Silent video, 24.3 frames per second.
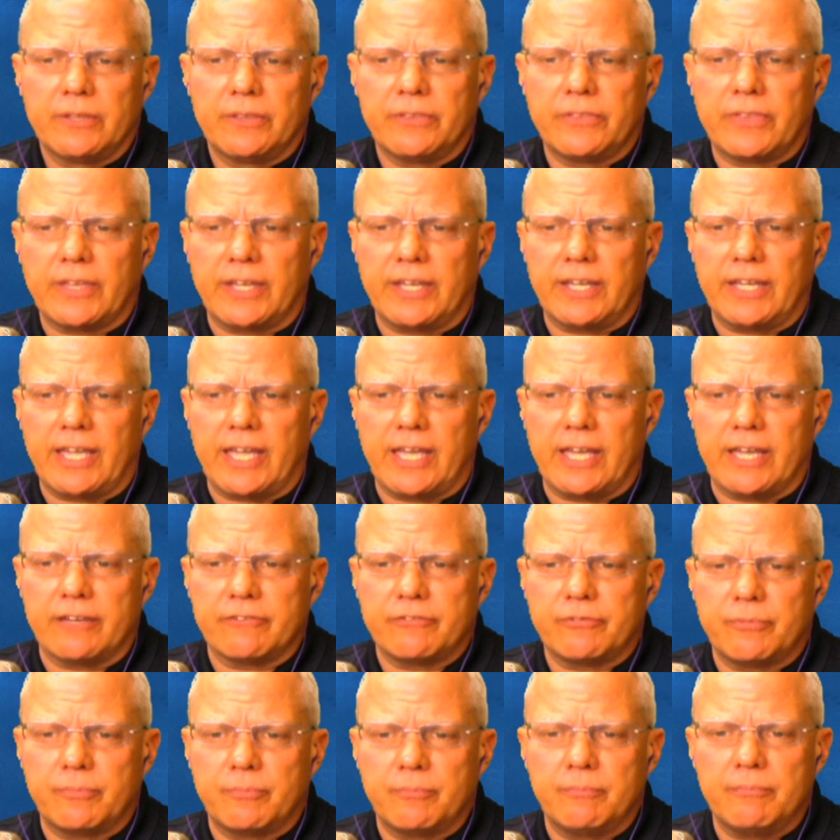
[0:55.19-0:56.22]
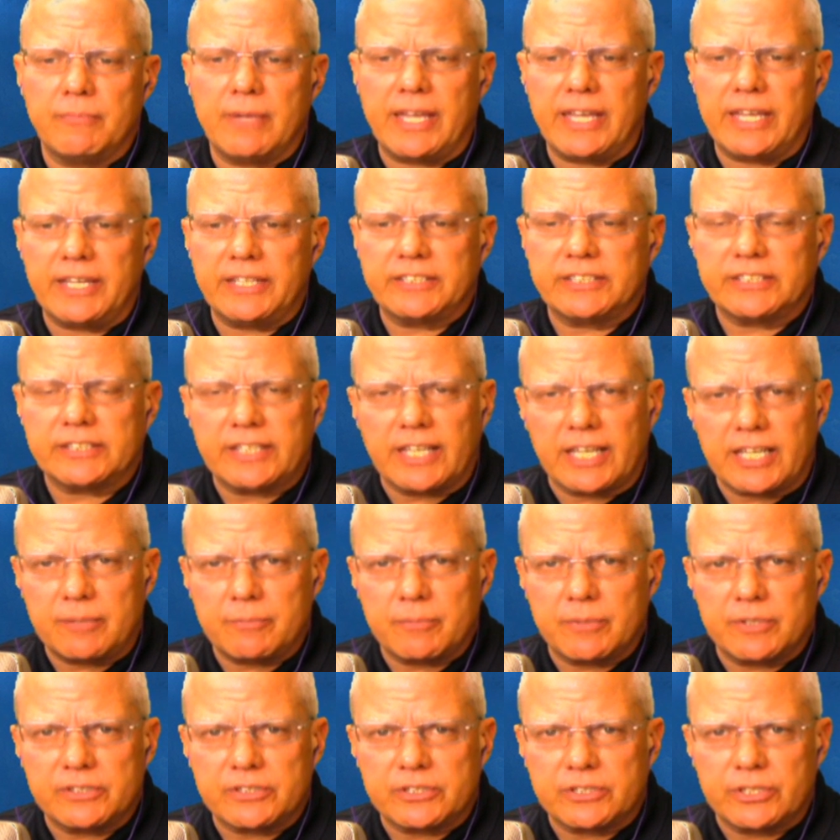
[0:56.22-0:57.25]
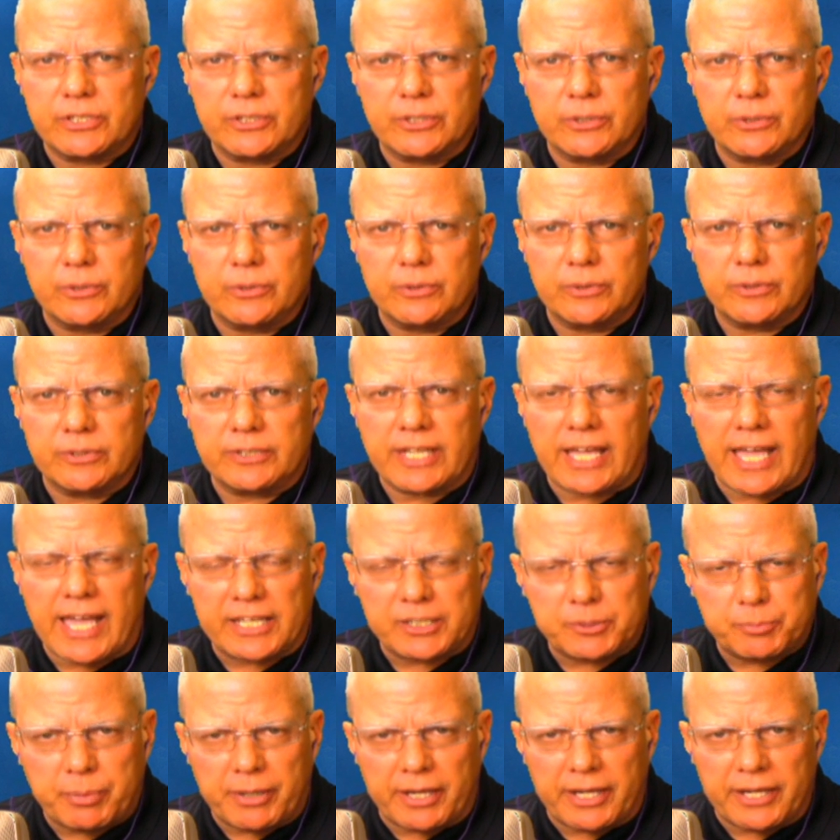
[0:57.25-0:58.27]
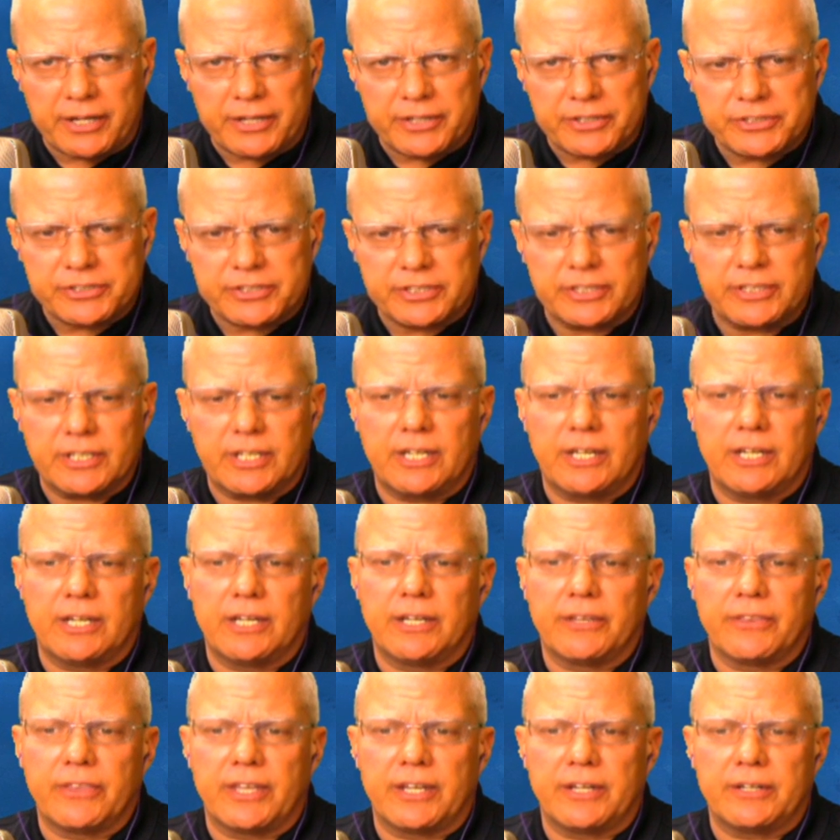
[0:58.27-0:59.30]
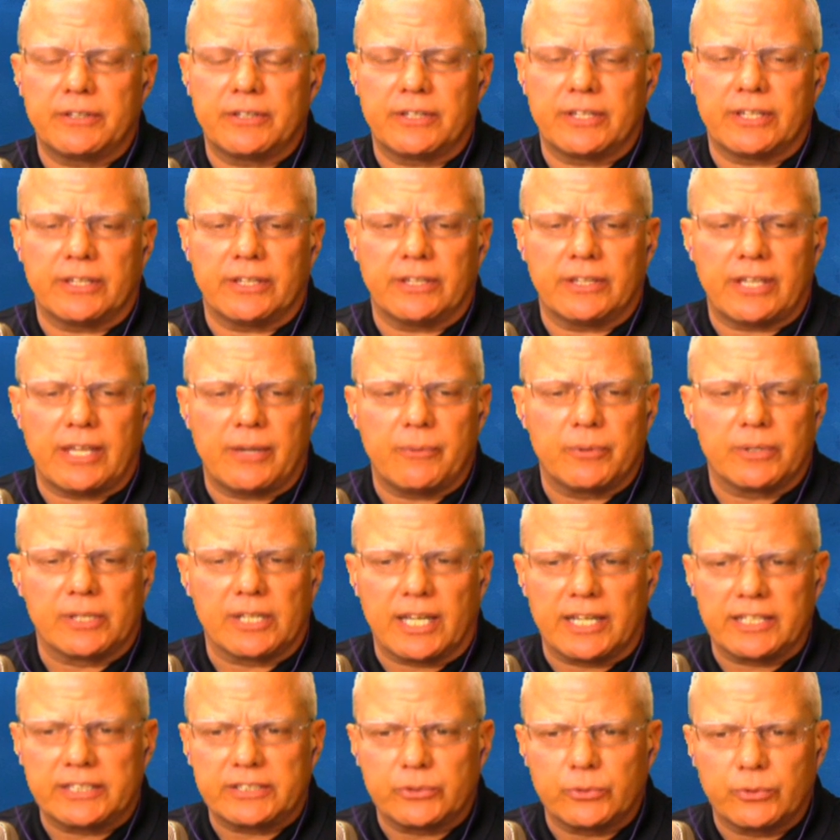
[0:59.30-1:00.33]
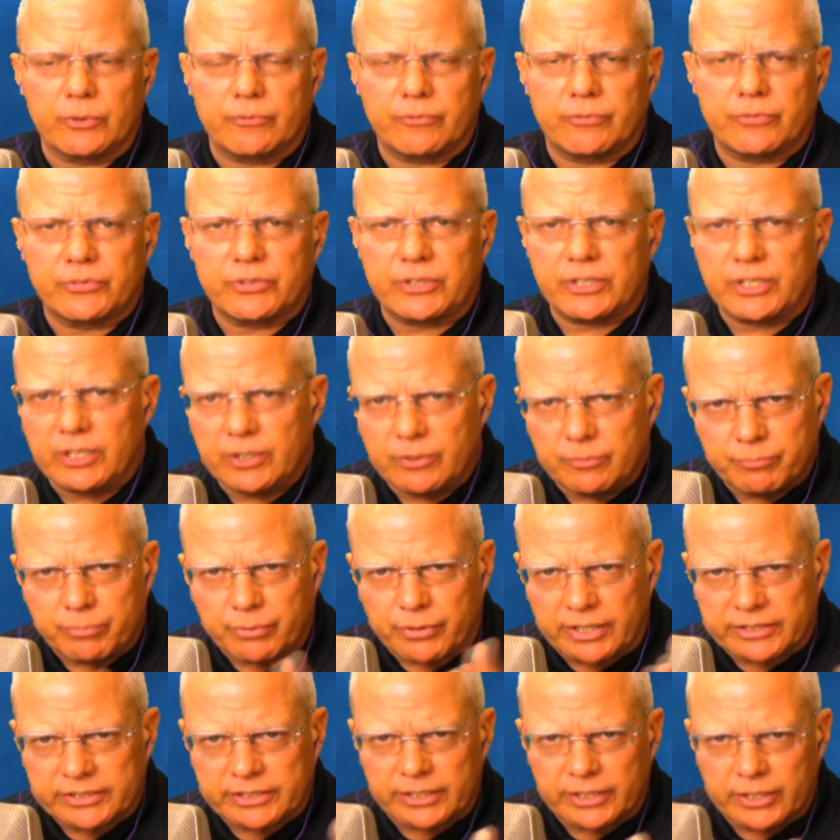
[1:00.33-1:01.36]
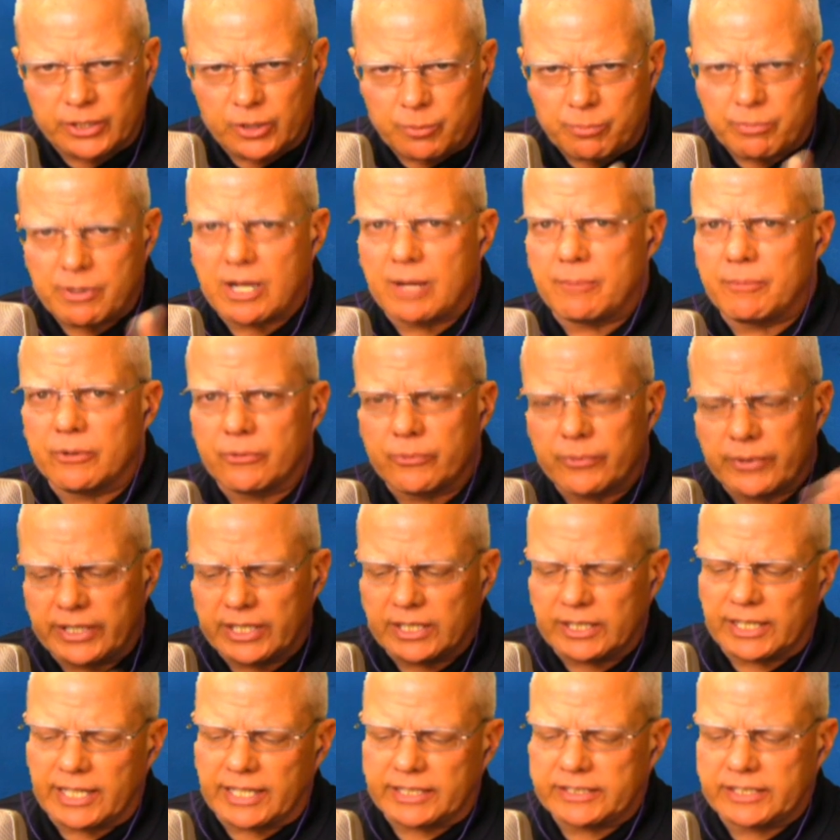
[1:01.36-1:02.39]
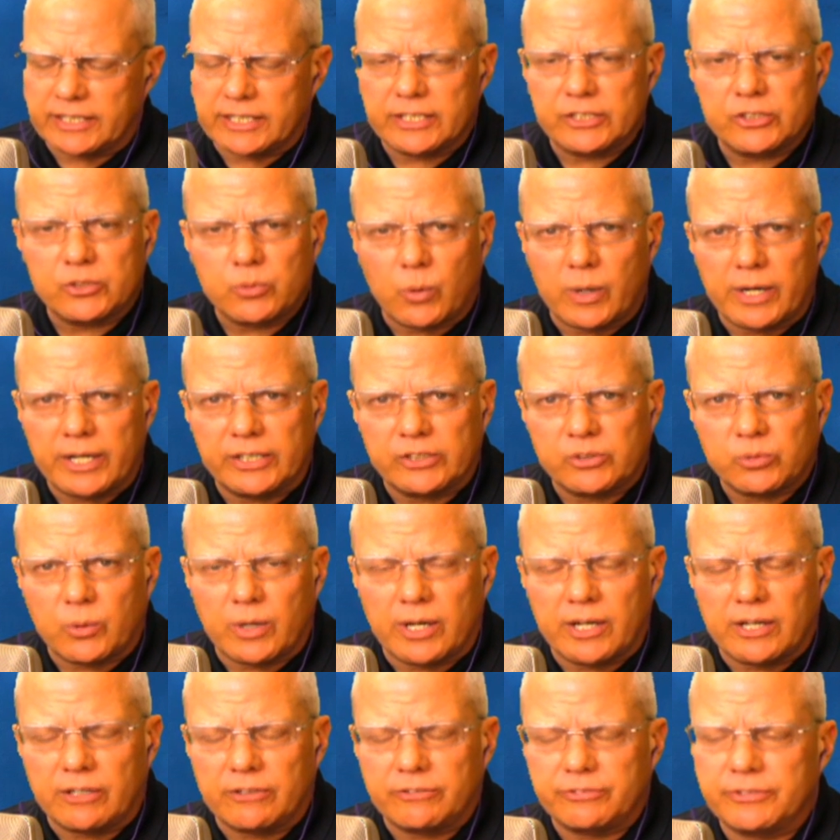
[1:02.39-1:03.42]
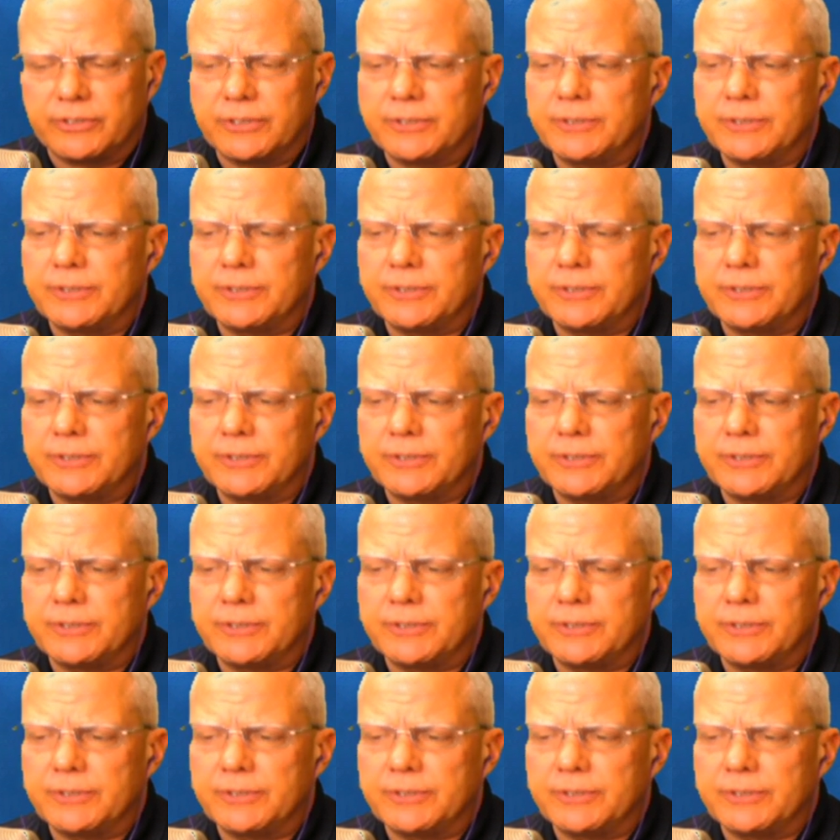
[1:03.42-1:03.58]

they have made statements to taxpayers uh, that they would like to have seen President Obama reelected in twenty twelve,